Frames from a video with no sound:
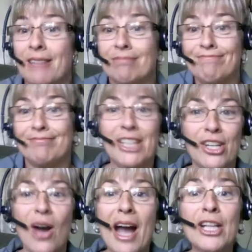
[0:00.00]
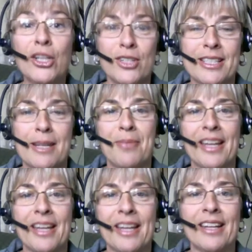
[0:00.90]
made you feel
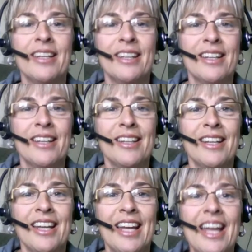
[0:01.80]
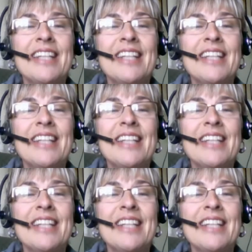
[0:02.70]
fantastic. I know